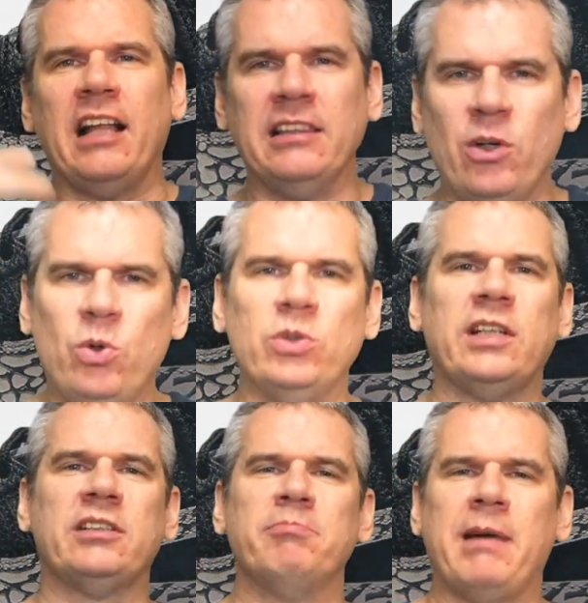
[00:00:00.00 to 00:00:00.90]
a low
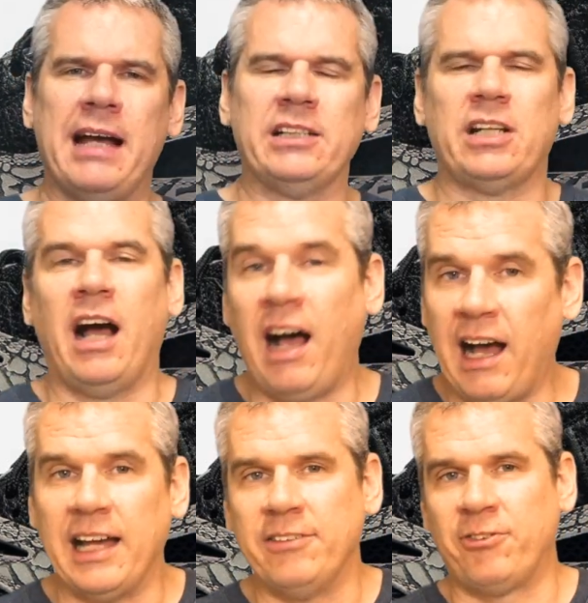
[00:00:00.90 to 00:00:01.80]
doesn't match a
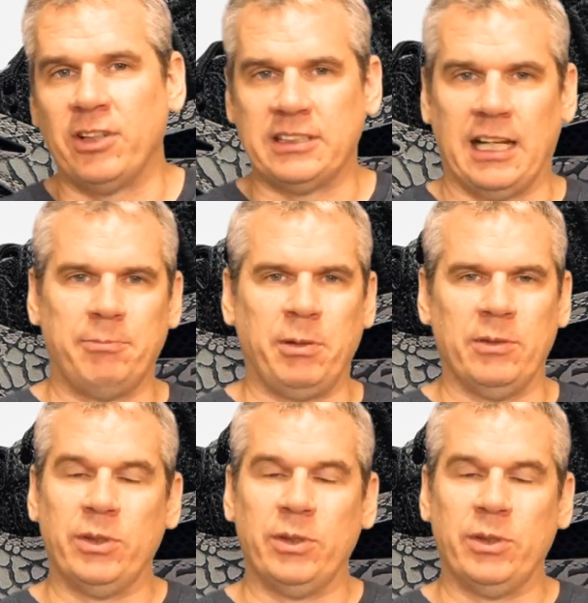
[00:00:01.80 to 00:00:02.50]
high, for example.